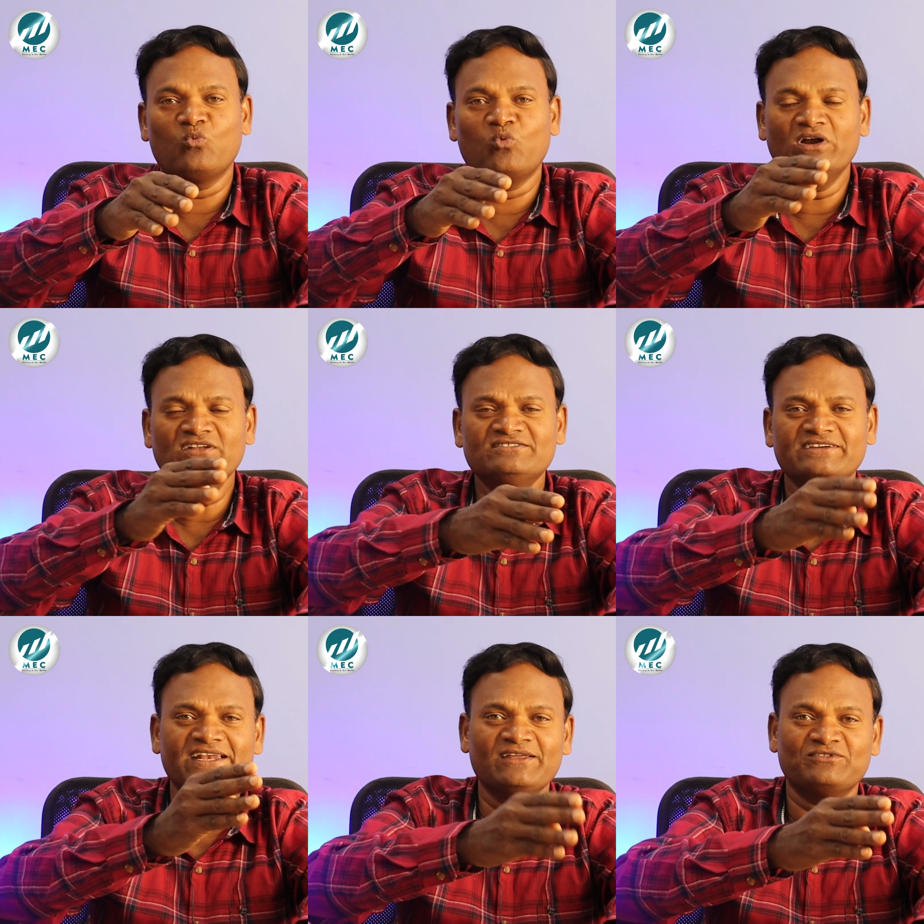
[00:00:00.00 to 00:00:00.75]
One
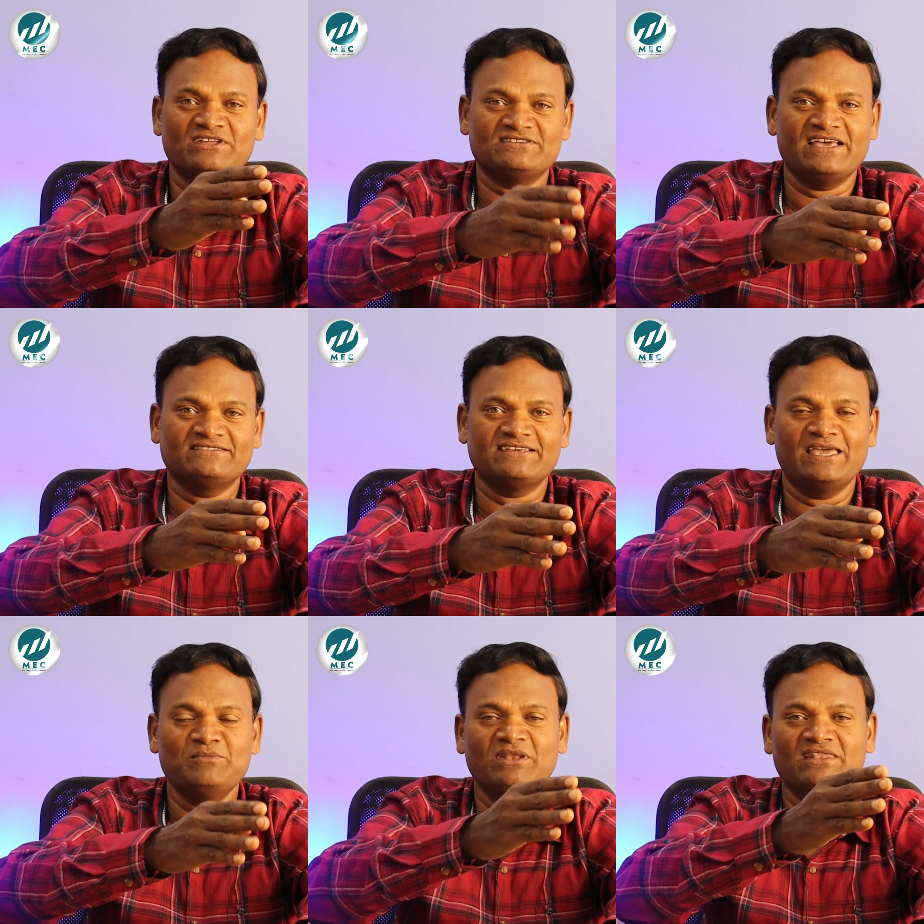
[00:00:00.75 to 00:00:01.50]
side of the
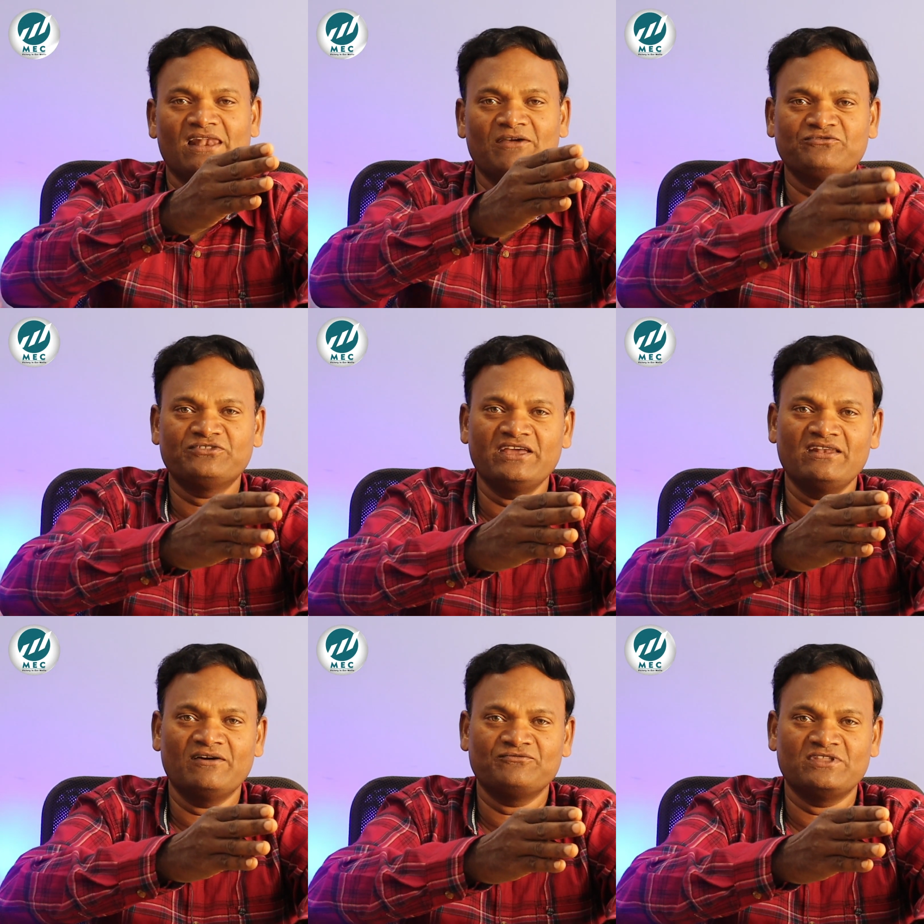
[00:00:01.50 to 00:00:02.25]
chassis, I mean the left
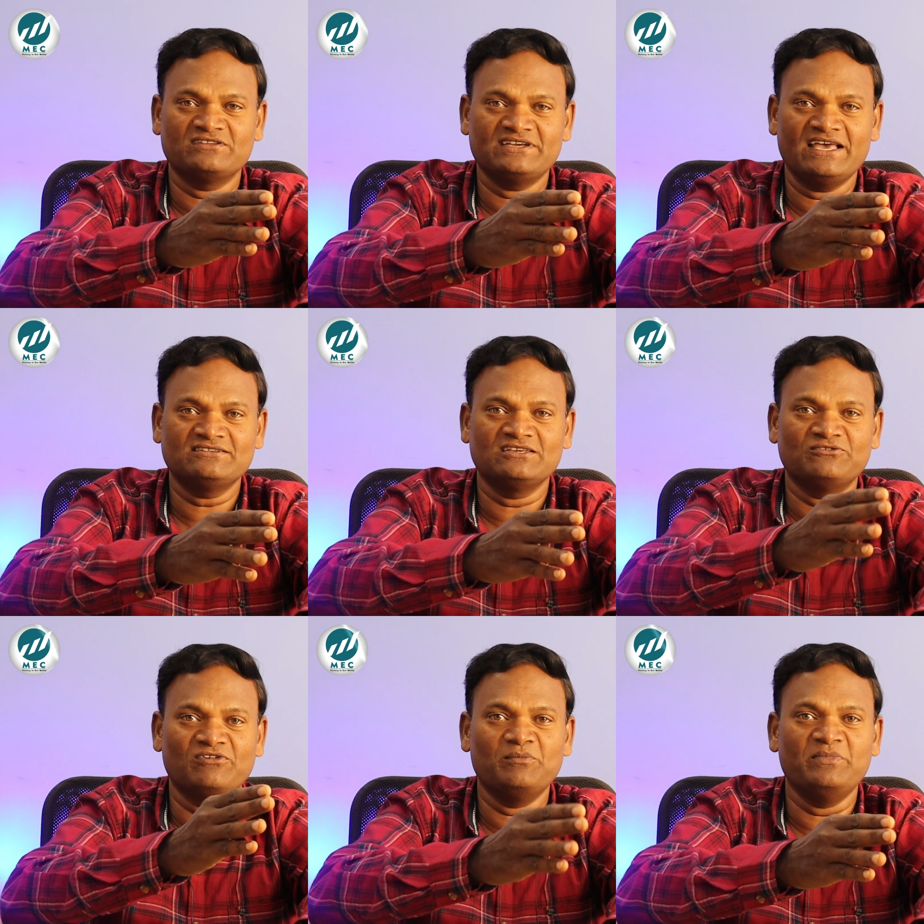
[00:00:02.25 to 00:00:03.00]
side of the
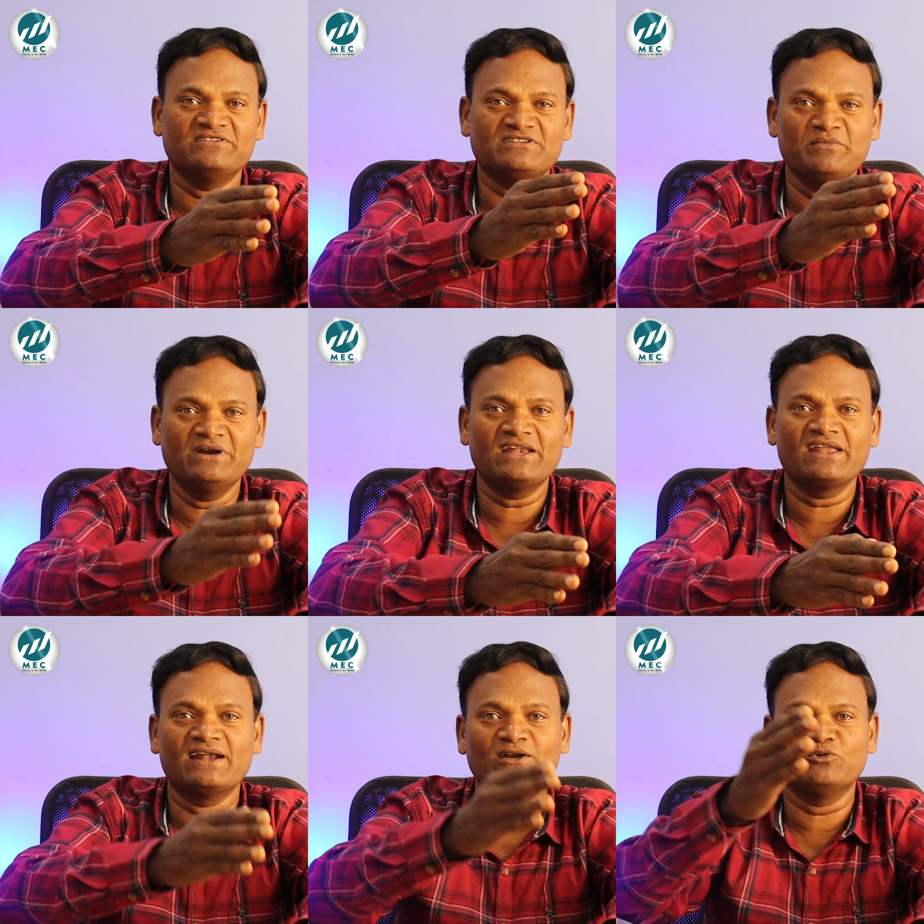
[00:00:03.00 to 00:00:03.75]
chassis will be
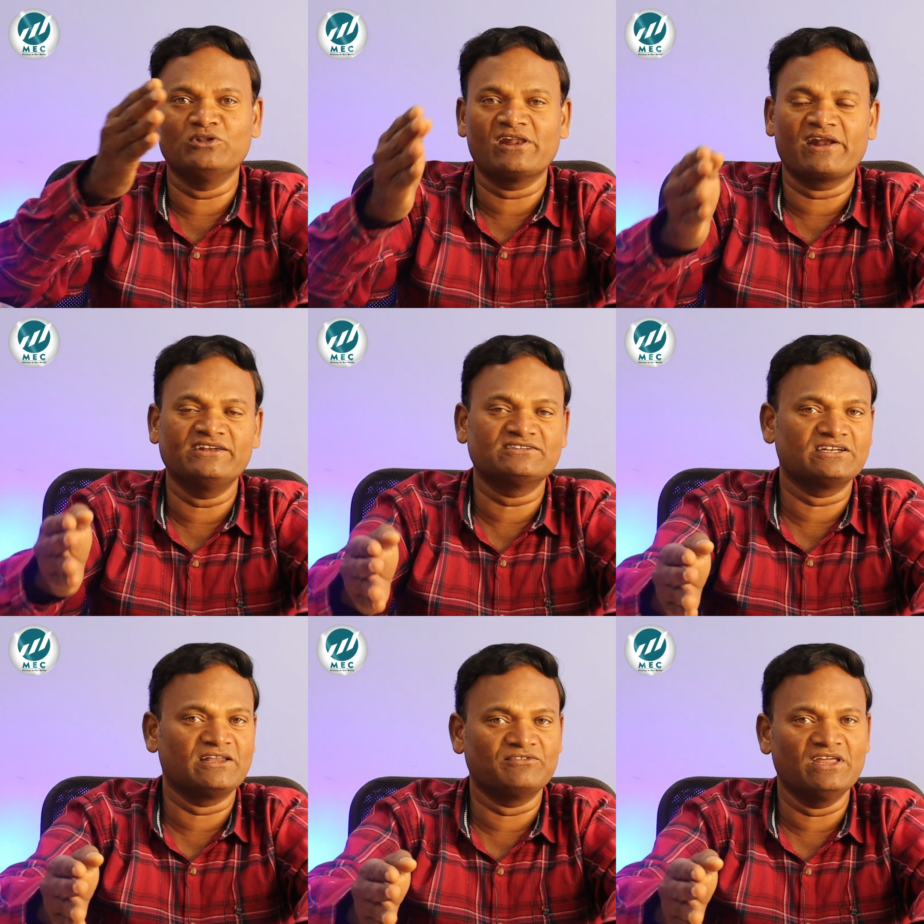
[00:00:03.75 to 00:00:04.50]
symmetrical to the right
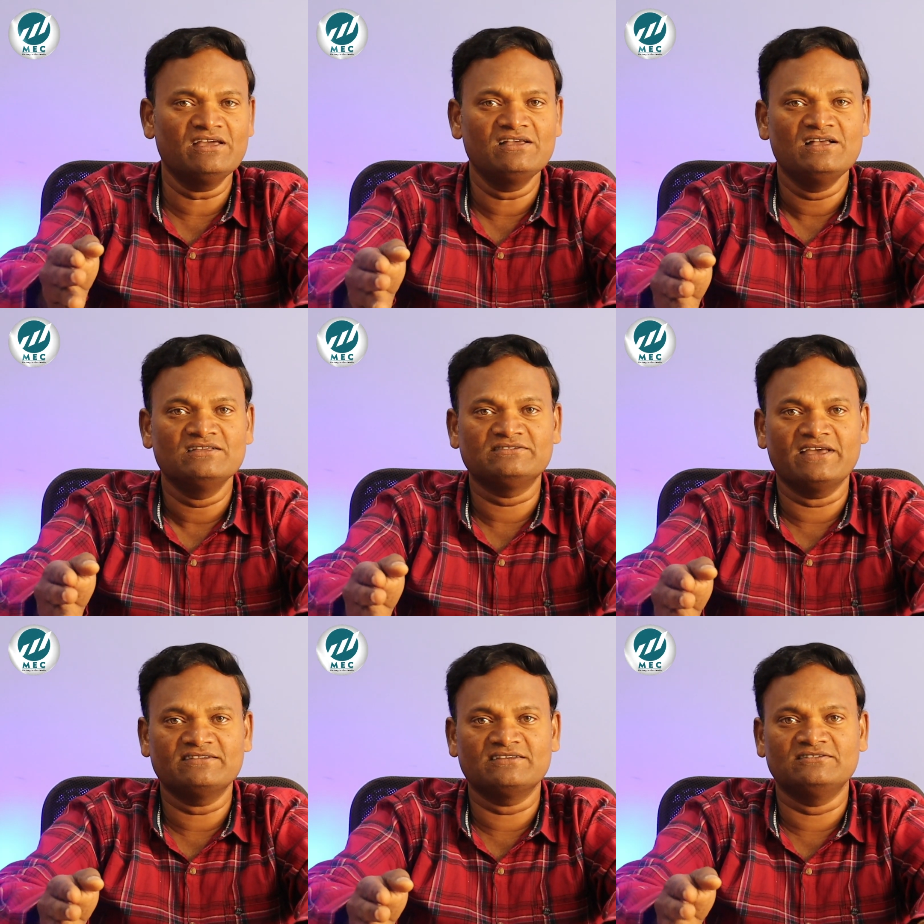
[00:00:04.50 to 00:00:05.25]
side of the
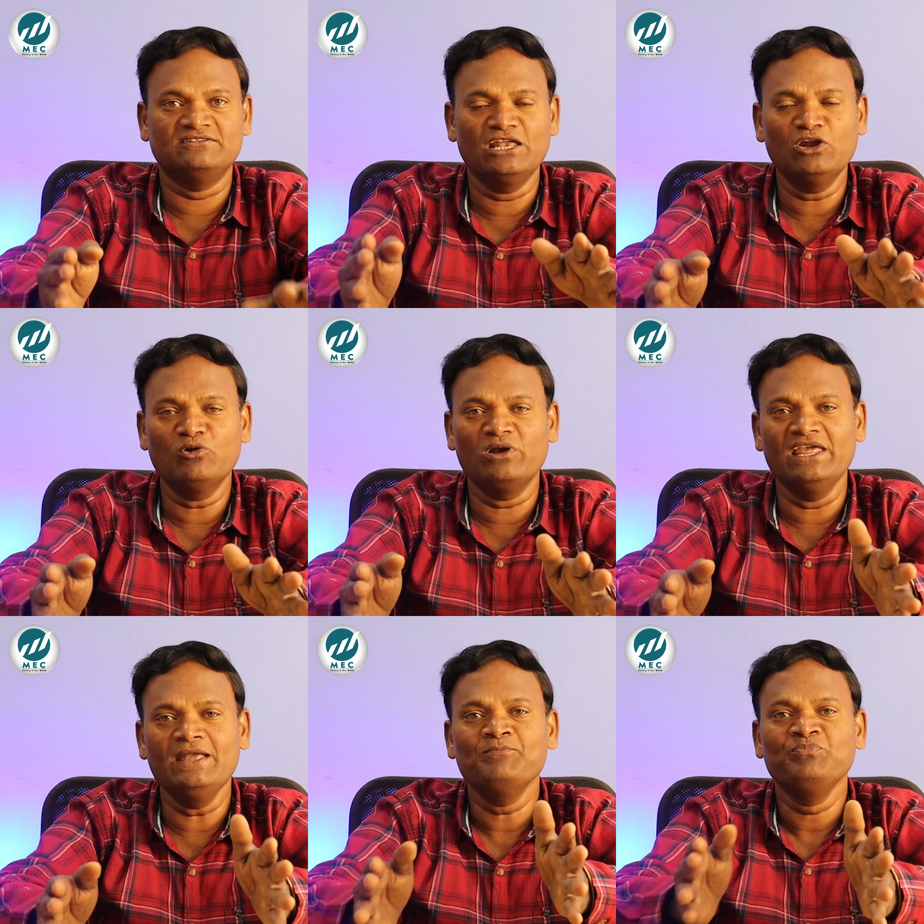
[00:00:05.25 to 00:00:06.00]
chassis. Then
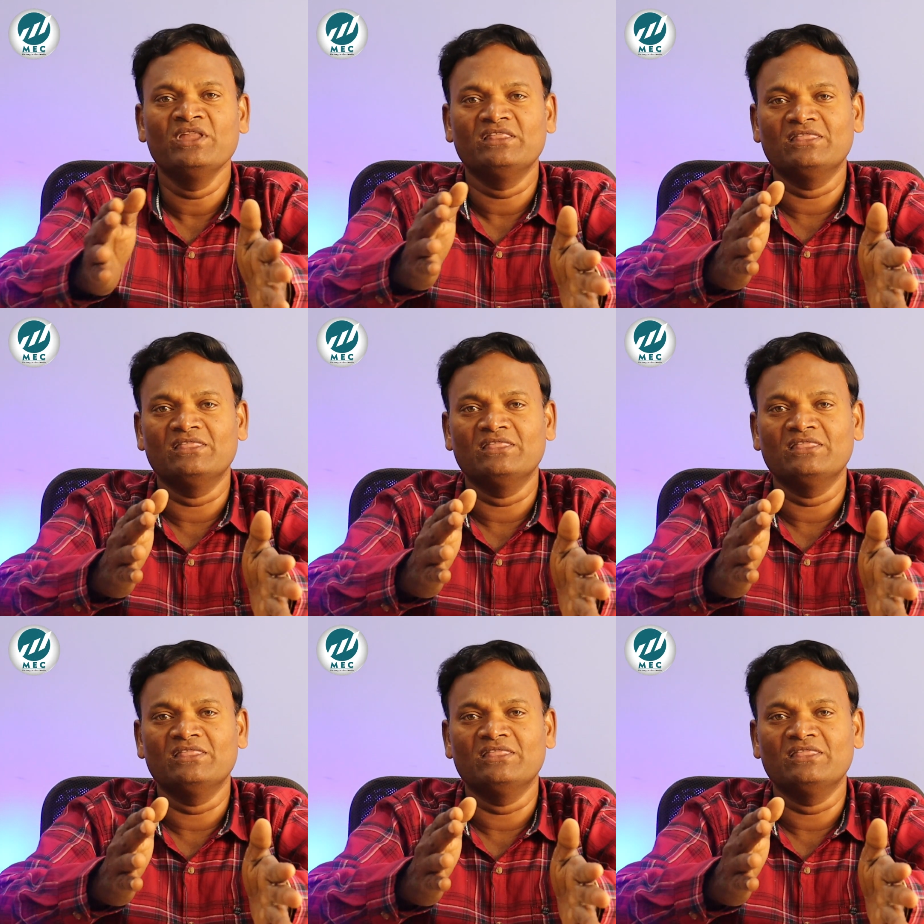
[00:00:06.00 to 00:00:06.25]
only